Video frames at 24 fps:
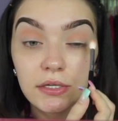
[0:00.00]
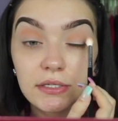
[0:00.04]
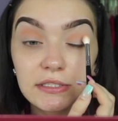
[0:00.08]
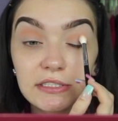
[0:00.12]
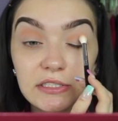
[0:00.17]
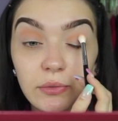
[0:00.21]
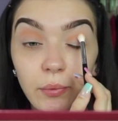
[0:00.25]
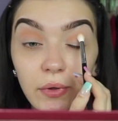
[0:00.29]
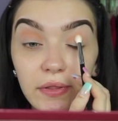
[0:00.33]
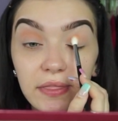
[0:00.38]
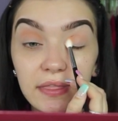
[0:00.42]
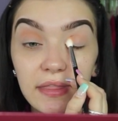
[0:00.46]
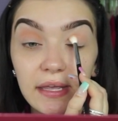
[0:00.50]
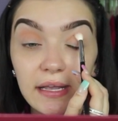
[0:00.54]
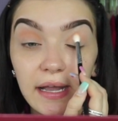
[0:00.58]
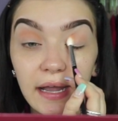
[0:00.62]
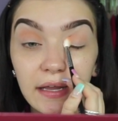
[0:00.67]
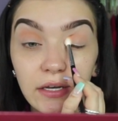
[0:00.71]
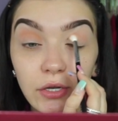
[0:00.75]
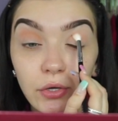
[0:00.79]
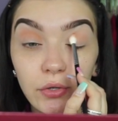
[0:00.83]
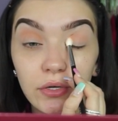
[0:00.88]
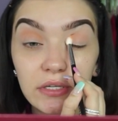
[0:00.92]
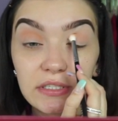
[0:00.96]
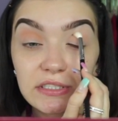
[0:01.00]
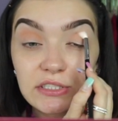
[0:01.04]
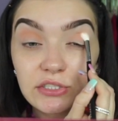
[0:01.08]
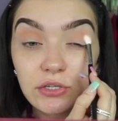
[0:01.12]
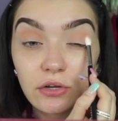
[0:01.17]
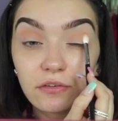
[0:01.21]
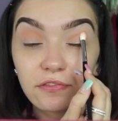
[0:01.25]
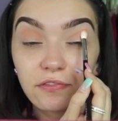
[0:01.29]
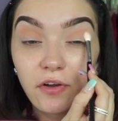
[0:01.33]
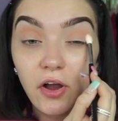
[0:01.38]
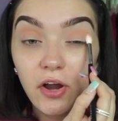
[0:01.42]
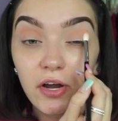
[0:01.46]
So one thing I noticed
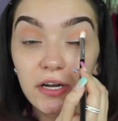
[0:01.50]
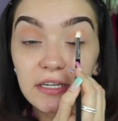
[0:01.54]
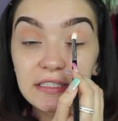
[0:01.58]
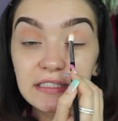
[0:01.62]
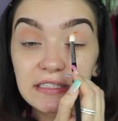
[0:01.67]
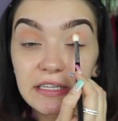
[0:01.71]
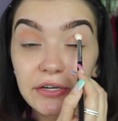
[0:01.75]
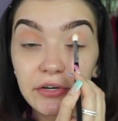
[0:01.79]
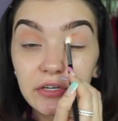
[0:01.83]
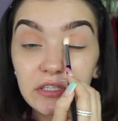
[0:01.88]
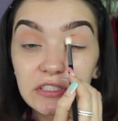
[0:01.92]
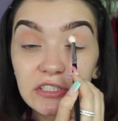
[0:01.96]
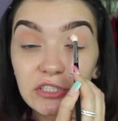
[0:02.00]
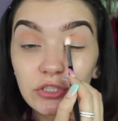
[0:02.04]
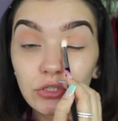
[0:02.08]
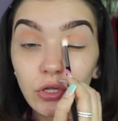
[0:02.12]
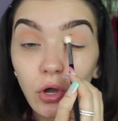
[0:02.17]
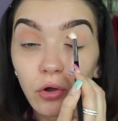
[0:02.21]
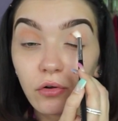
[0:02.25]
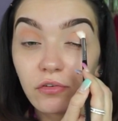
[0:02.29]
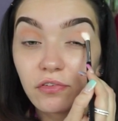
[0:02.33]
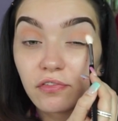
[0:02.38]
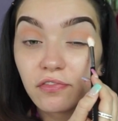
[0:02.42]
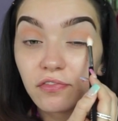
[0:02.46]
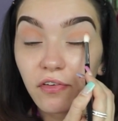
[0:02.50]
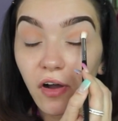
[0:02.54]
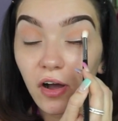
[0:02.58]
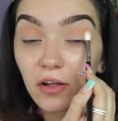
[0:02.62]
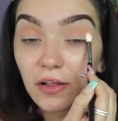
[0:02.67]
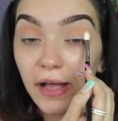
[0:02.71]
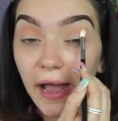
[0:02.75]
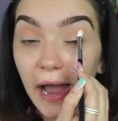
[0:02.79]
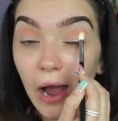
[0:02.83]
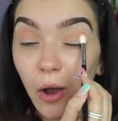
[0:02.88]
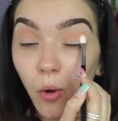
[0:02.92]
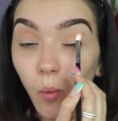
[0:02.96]
so far is there is no
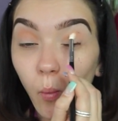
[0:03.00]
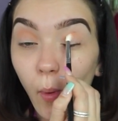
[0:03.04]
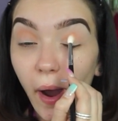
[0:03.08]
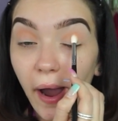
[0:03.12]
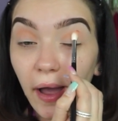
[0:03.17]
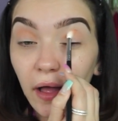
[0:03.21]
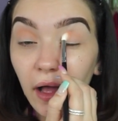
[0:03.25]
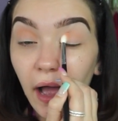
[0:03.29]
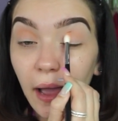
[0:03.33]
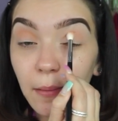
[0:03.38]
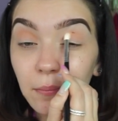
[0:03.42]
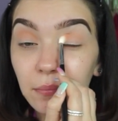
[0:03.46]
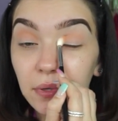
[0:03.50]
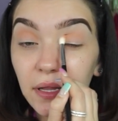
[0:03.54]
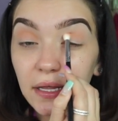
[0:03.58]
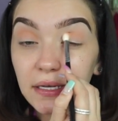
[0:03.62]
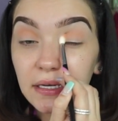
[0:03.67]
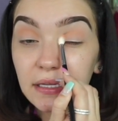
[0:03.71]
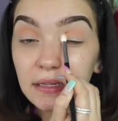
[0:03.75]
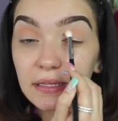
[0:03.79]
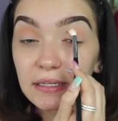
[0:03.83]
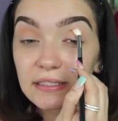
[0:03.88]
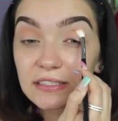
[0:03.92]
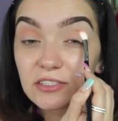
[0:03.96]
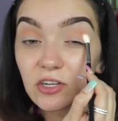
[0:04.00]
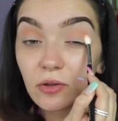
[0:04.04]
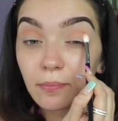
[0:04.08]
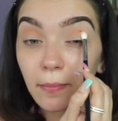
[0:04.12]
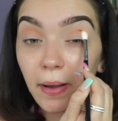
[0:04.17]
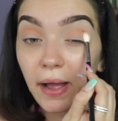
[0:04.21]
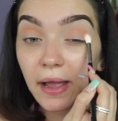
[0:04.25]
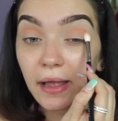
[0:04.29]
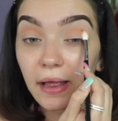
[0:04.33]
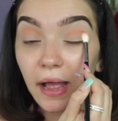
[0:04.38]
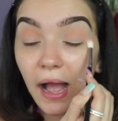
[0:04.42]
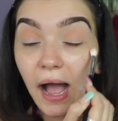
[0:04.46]
fallout while I'm blending this
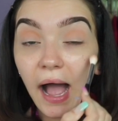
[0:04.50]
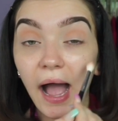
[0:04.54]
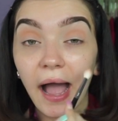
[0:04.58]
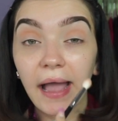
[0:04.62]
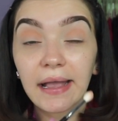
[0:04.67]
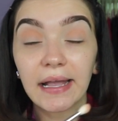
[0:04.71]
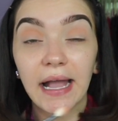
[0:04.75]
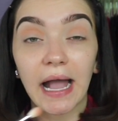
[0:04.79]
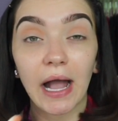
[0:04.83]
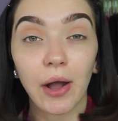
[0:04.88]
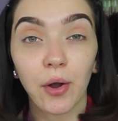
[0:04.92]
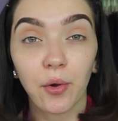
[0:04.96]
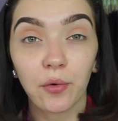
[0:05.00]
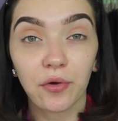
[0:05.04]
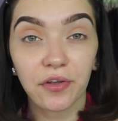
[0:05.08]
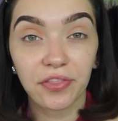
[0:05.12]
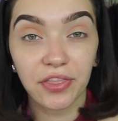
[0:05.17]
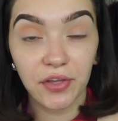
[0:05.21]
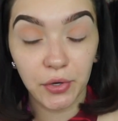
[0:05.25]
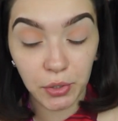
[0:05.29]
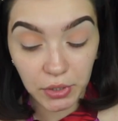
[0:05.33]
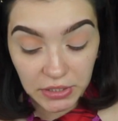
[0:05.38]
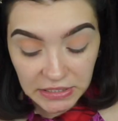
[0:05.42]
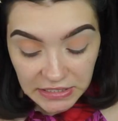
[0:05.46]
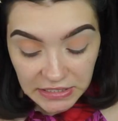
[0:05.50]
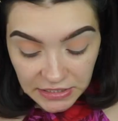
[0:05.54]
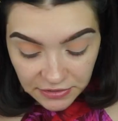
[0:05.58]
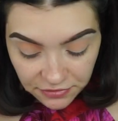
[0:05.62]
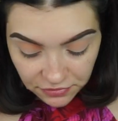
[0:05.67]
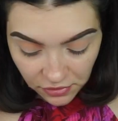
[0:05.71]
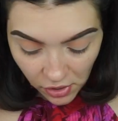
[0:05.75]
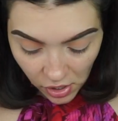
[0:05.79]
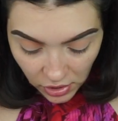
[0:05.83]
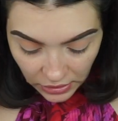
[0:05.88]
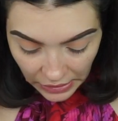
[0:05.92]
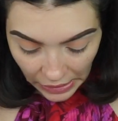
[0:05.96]
on my eye. However, there is
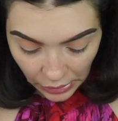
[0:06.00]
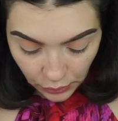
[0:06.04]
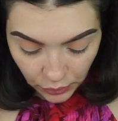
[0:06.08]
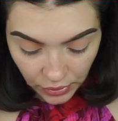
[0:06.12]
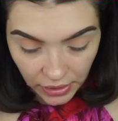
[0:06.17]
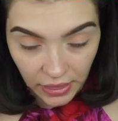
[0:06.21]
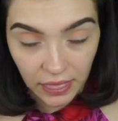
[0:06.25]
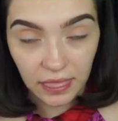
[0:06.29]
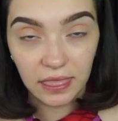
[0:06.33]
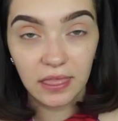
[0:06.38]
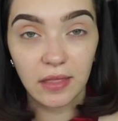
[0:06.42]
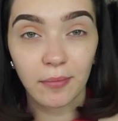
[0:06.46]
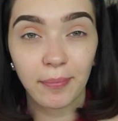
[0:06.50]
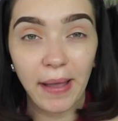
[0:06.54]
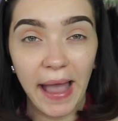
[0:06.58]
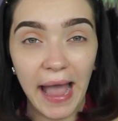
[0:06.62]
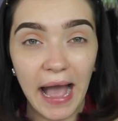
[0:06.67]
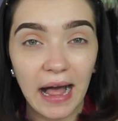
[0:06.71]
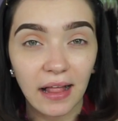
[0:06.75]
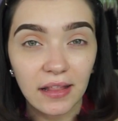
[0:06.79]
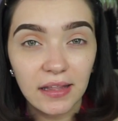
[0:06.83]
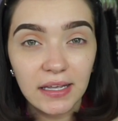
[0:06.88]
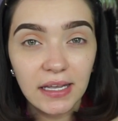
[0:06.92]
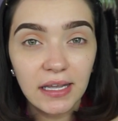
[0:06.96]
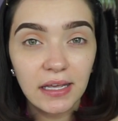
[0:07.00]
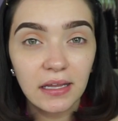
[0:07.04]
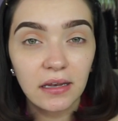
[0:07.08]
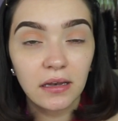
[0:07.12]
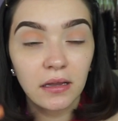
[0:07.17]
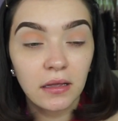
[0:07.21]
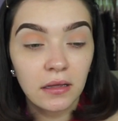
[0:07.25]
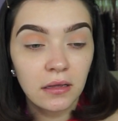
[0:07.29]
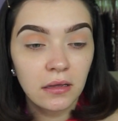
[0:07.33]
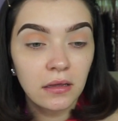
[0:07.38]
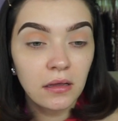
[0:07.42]
fallout in the palette.